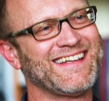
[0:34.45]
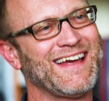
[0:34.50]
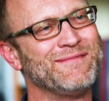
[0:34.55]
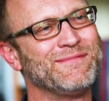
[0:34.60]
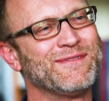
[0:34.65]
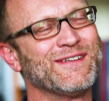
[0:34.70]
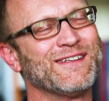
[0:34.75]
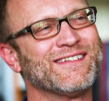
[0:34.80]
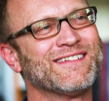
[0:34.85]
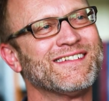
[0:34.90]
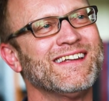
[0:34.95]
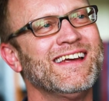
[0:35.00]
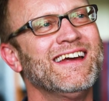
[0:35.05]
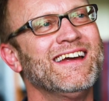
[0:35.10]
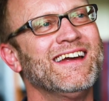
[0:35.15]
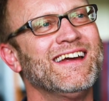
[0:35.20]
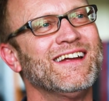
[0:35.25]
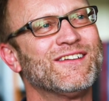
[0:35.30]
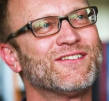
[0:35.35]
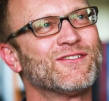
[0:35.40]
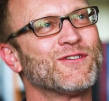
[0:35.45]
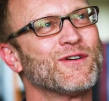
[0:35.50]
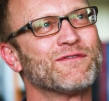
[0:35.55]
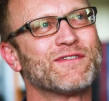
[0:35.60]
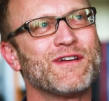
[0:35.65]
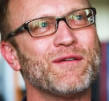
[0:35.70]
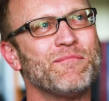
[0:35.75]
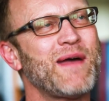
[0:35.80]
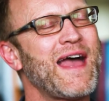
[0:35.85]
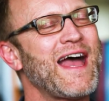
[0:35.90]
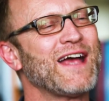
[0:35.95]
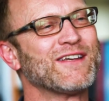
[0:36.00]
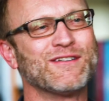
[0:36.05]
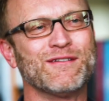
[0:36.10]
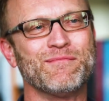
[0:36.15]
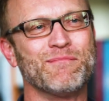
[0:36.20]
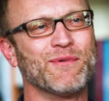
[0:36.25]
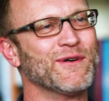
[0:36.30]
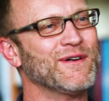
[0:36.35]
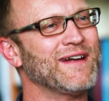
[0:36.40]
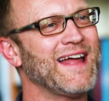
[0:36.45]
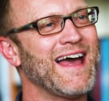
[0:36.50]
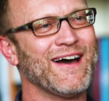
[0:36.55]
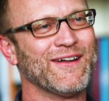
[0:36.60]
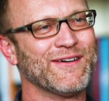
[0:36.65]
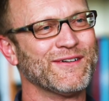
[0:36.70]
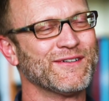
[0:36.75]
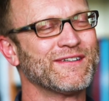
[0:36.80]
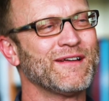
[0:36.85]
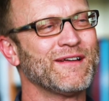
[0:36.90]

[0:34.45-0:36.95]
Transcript: I'm just, it's sort of compassion burnout or